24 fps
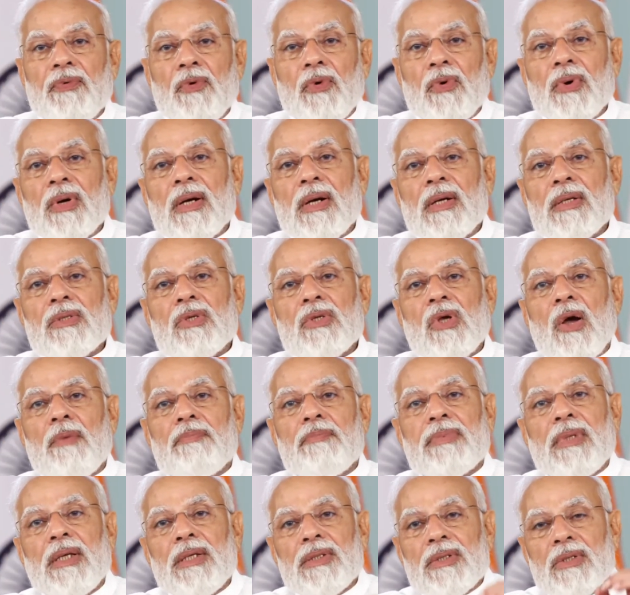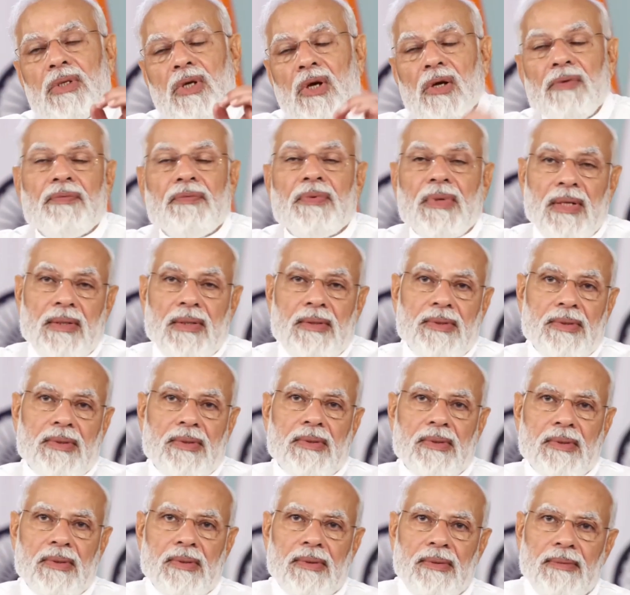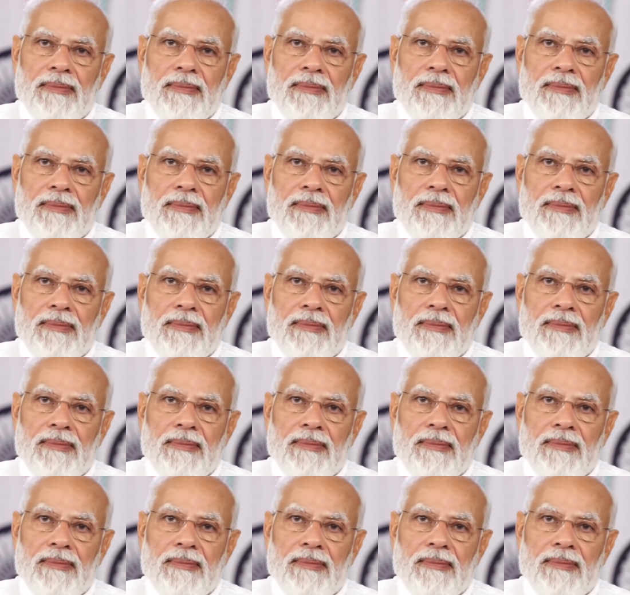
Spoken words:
focus of this conference.